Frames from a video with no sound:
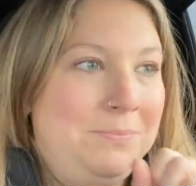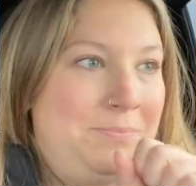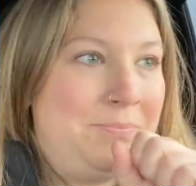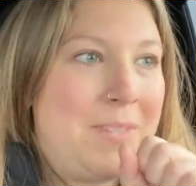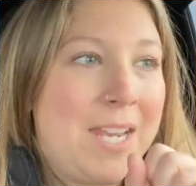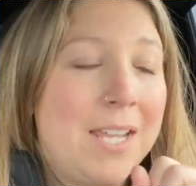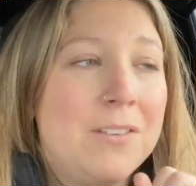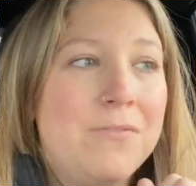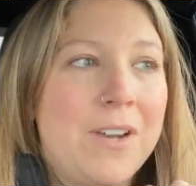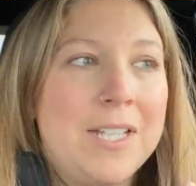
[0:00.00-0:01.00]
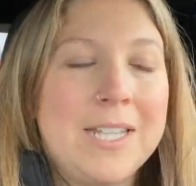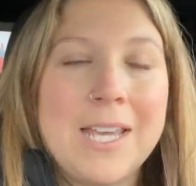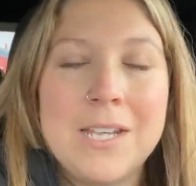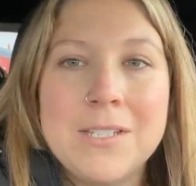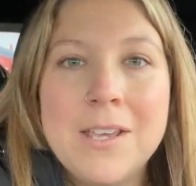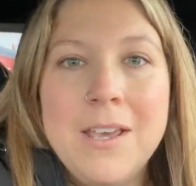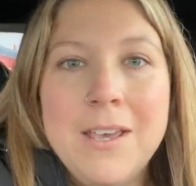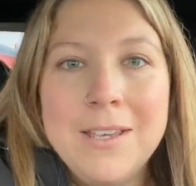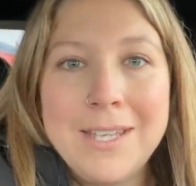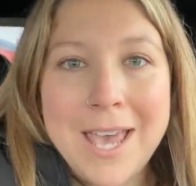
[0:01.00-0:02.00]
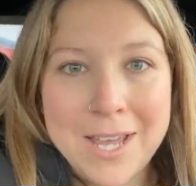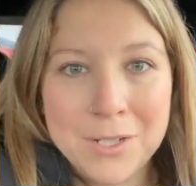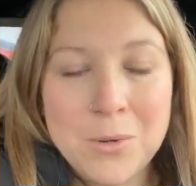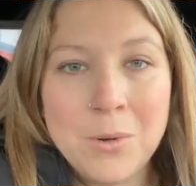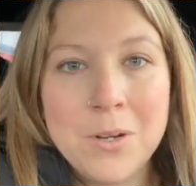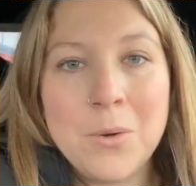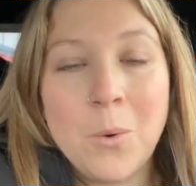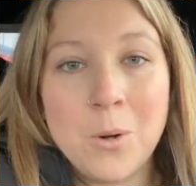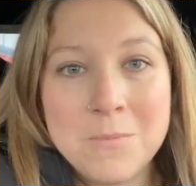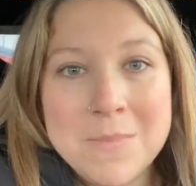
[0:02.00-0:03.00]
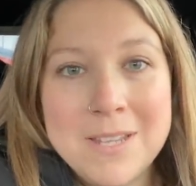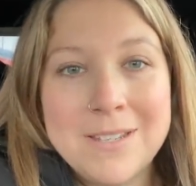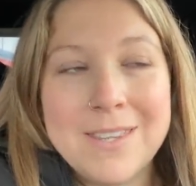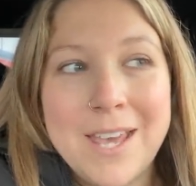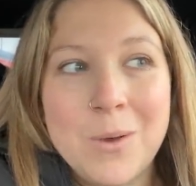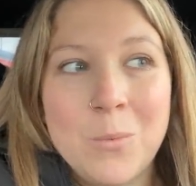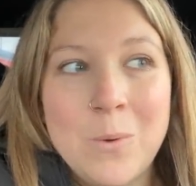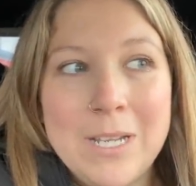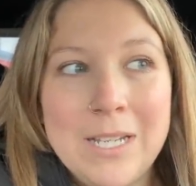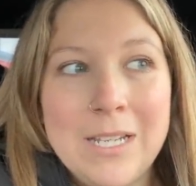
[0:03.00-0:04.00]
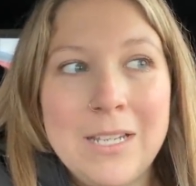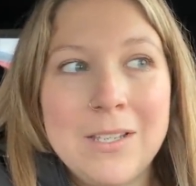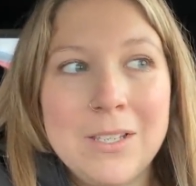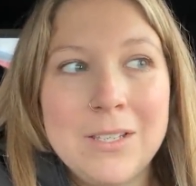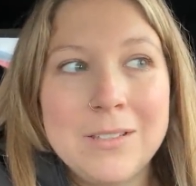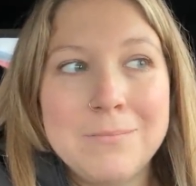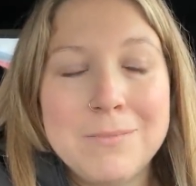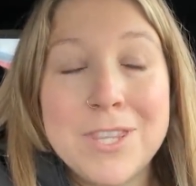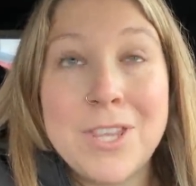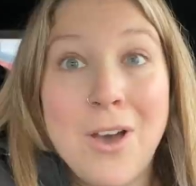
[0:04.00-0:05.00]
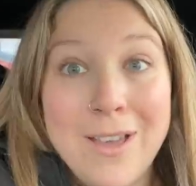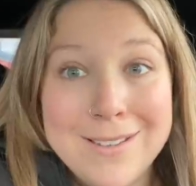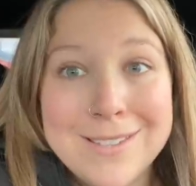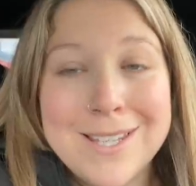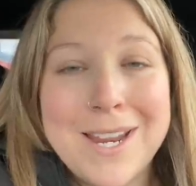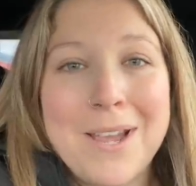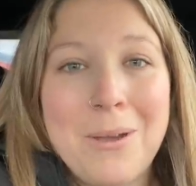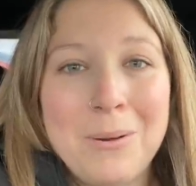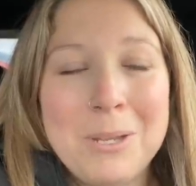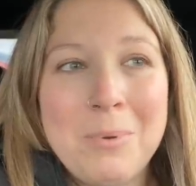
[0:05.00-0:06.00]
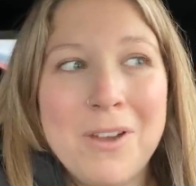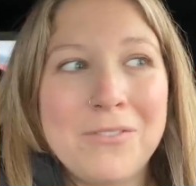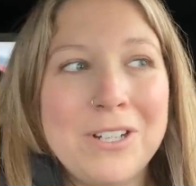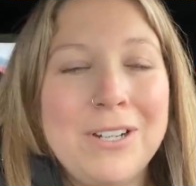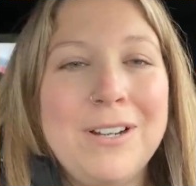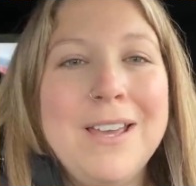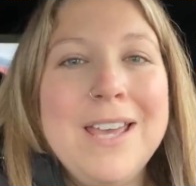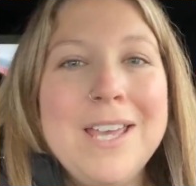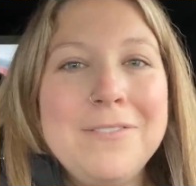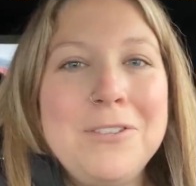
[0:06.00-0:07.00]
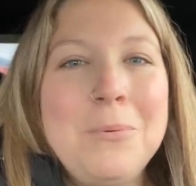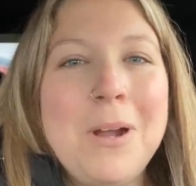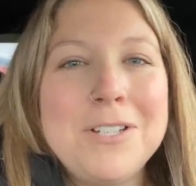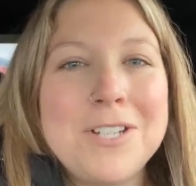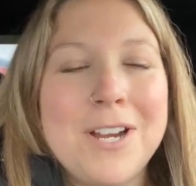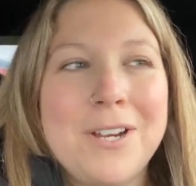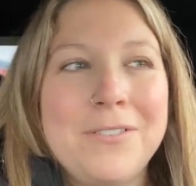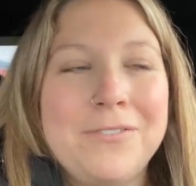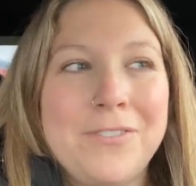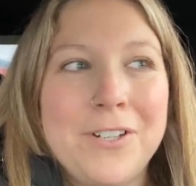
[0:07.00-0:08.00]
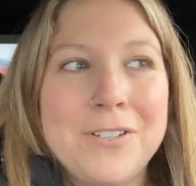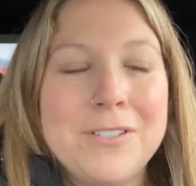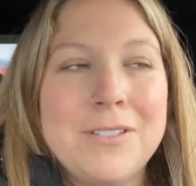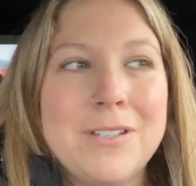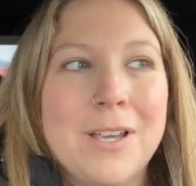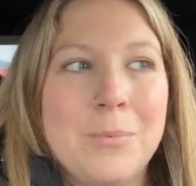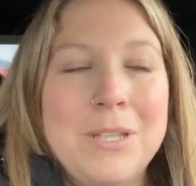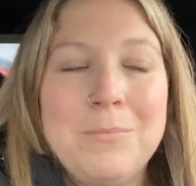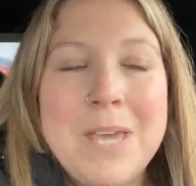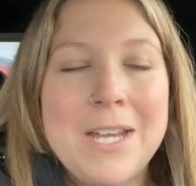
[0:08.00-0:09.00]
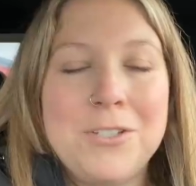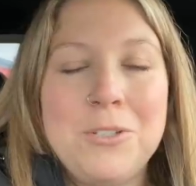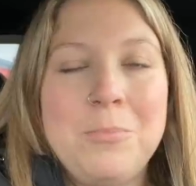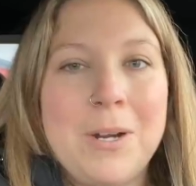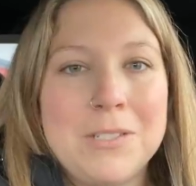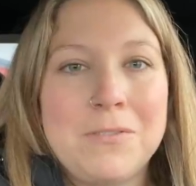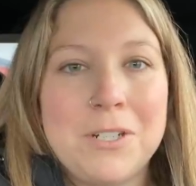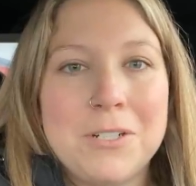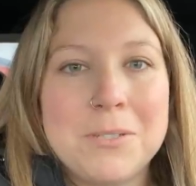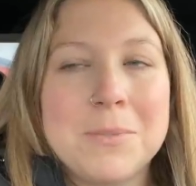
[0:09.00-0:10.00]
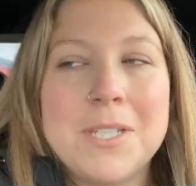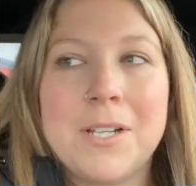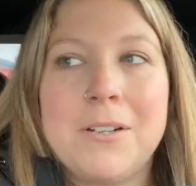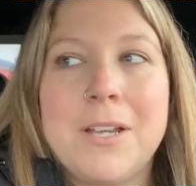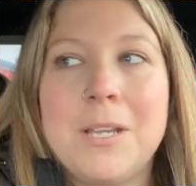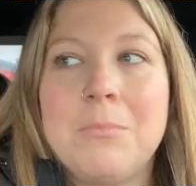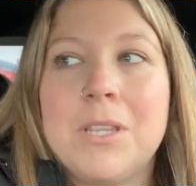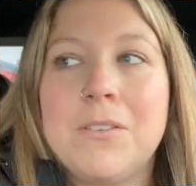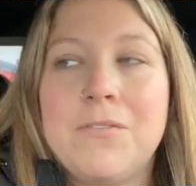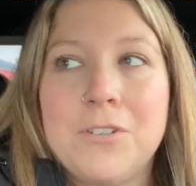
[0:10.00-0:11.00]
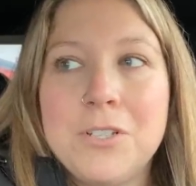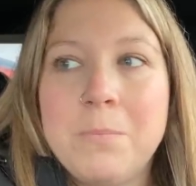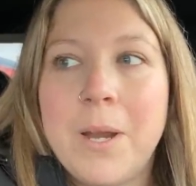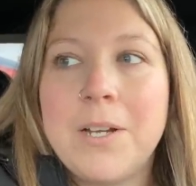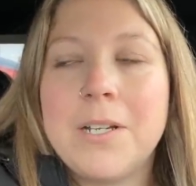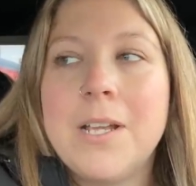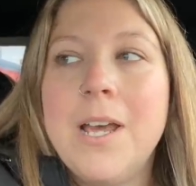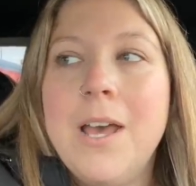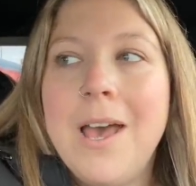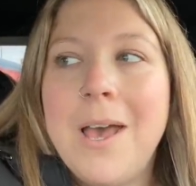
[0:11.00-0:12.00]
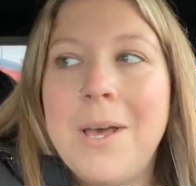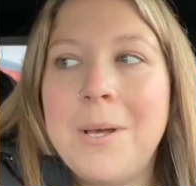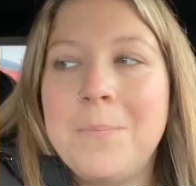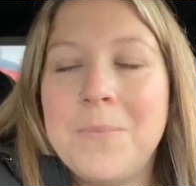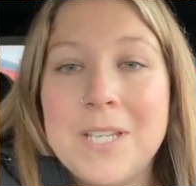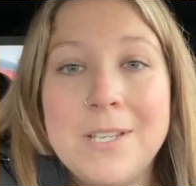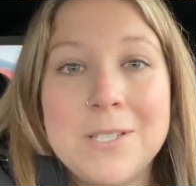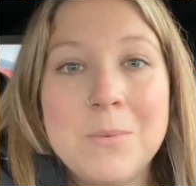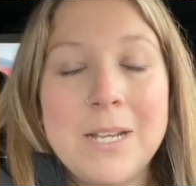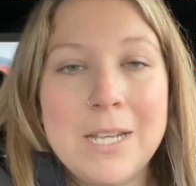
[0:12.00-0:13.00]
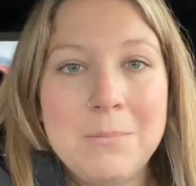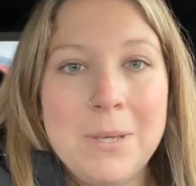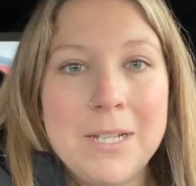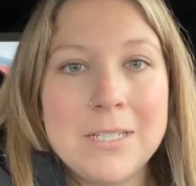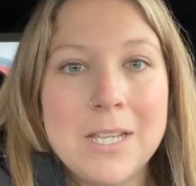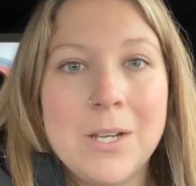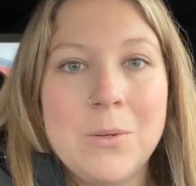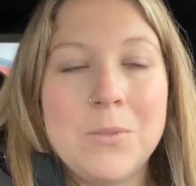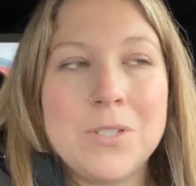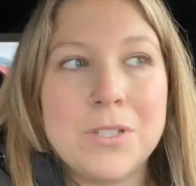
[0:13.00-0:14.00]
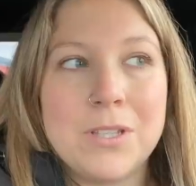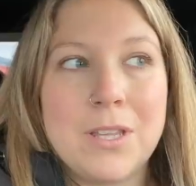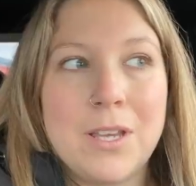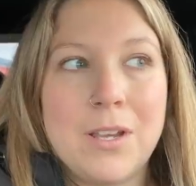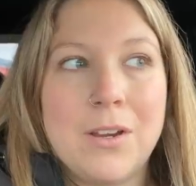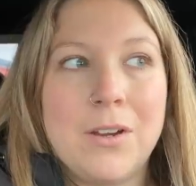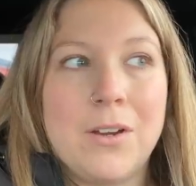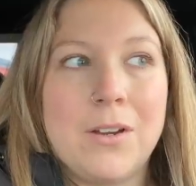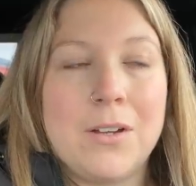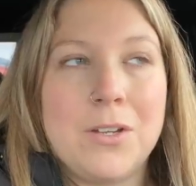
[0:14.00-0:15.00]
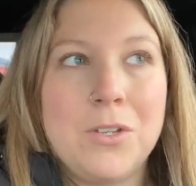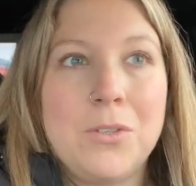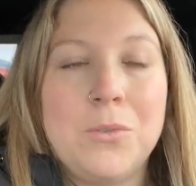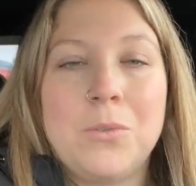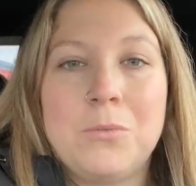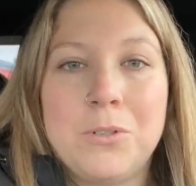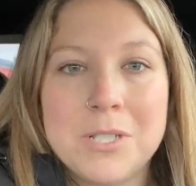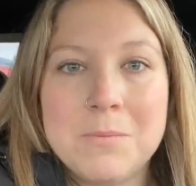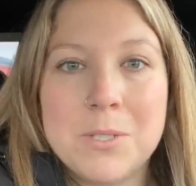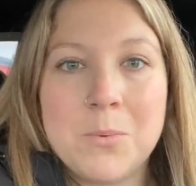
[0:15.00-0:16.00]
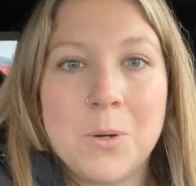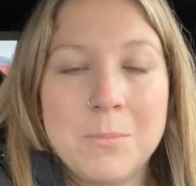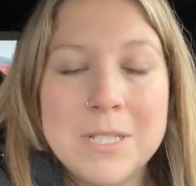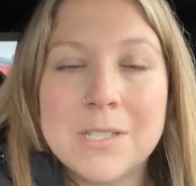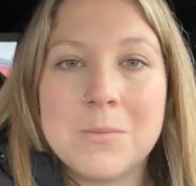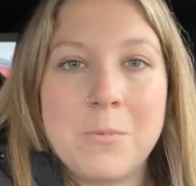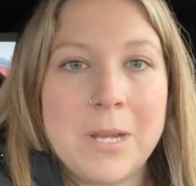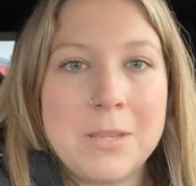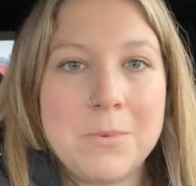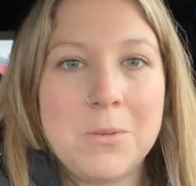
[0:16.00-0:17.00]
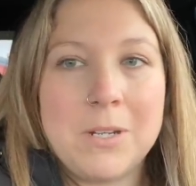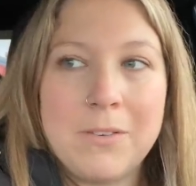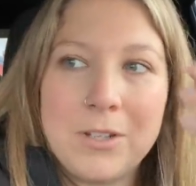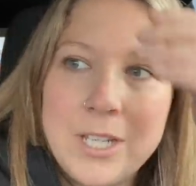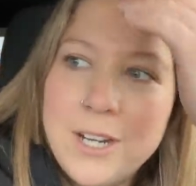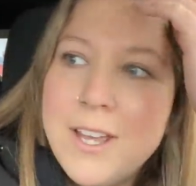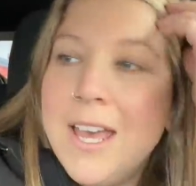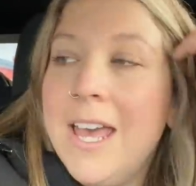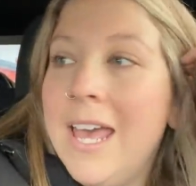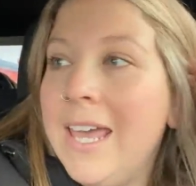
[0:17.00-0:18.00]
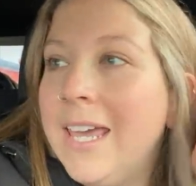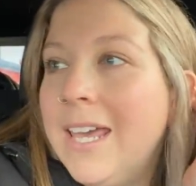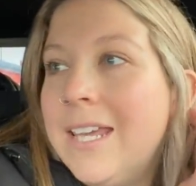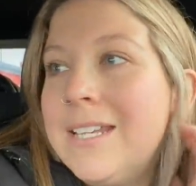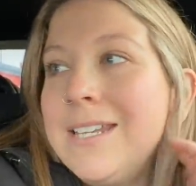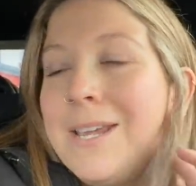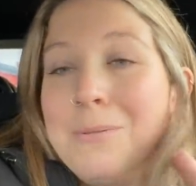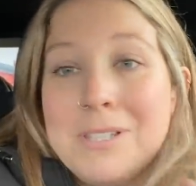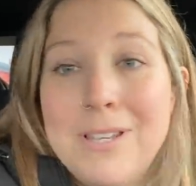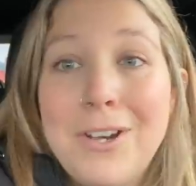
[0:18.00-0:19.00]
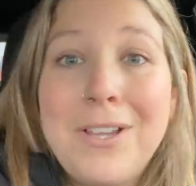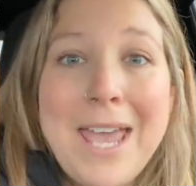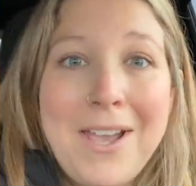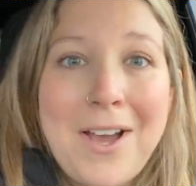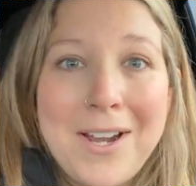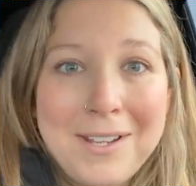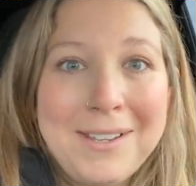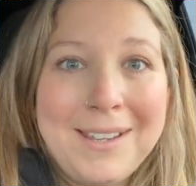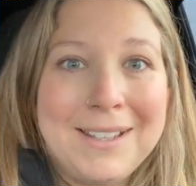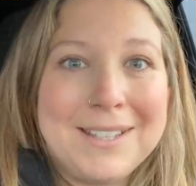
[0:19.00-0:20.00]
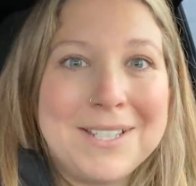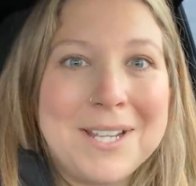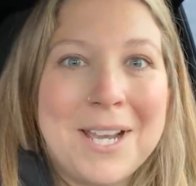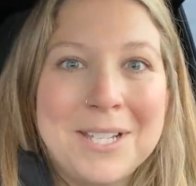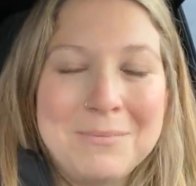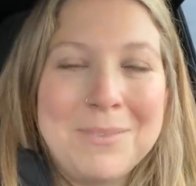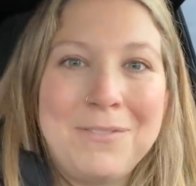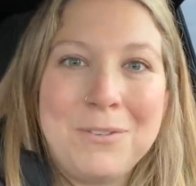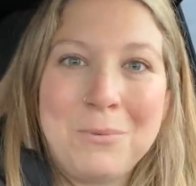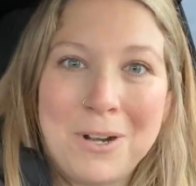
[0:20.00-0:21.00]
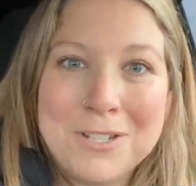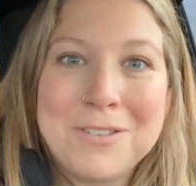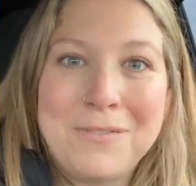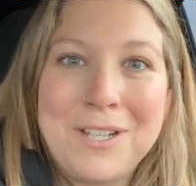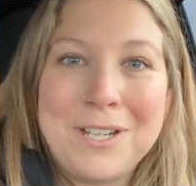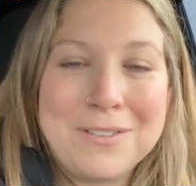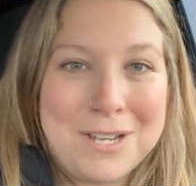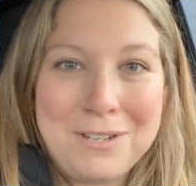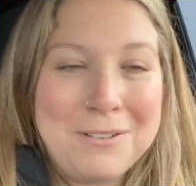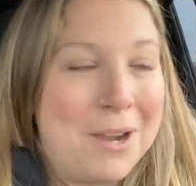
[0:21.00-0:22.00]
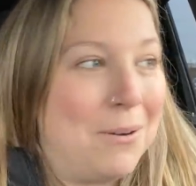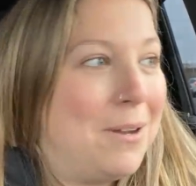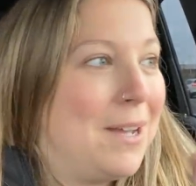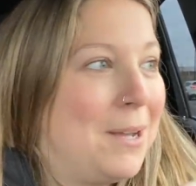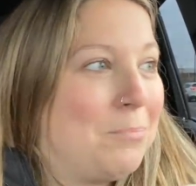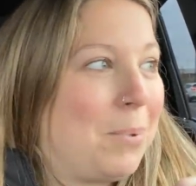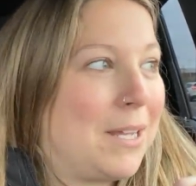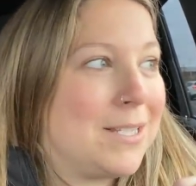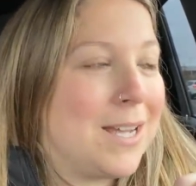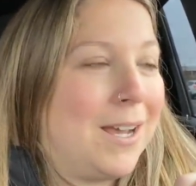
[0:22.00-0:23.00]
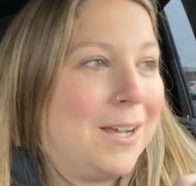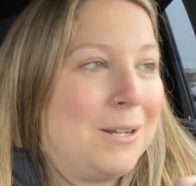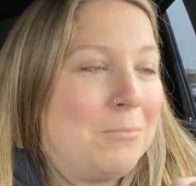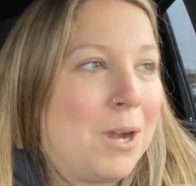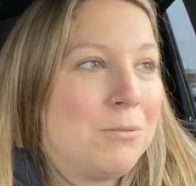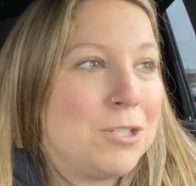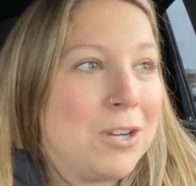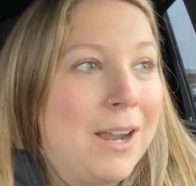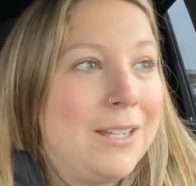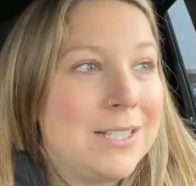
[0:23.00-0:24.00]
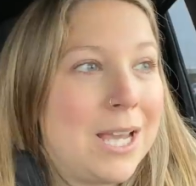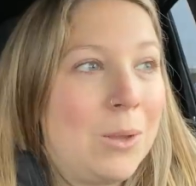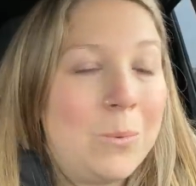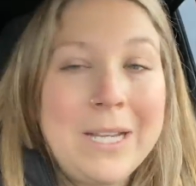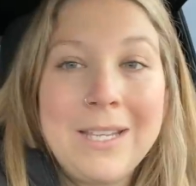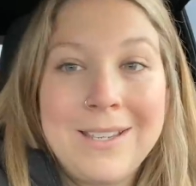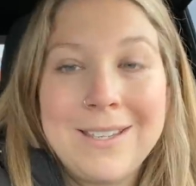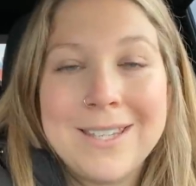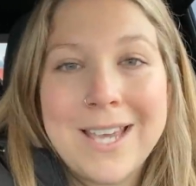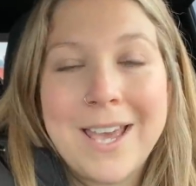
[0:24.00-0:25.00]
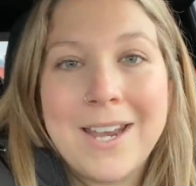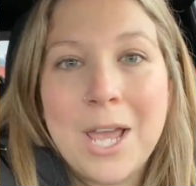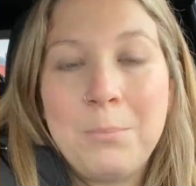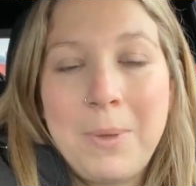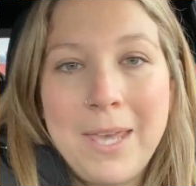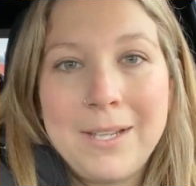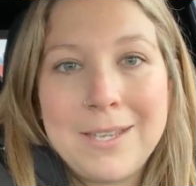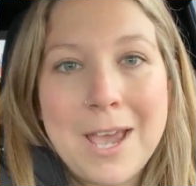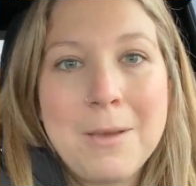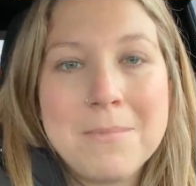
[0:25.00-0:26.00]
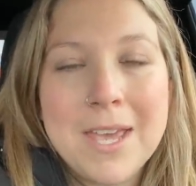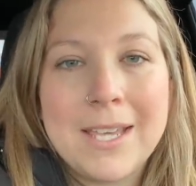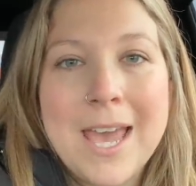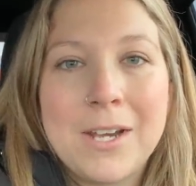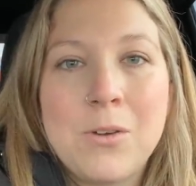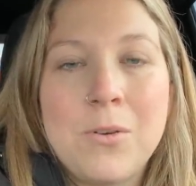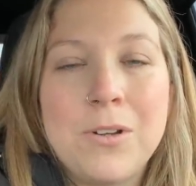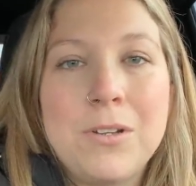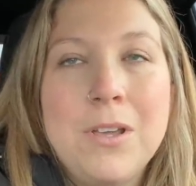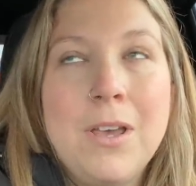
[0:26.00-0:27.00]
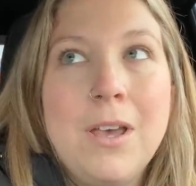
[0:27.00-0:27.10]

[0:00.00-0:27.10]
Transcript: that I can find that catacorn ornament that Winnie thought that I already bought for her. If you watched our first, we had two parts of our Christmas decorating, but the first part, the kids went and picked out their new Christmas ornaments because we buy them a new one every year. And it was a little chaotic at the time. If you watched the video, then you know. But I was trying to tell Winnie that I picked up that catacorn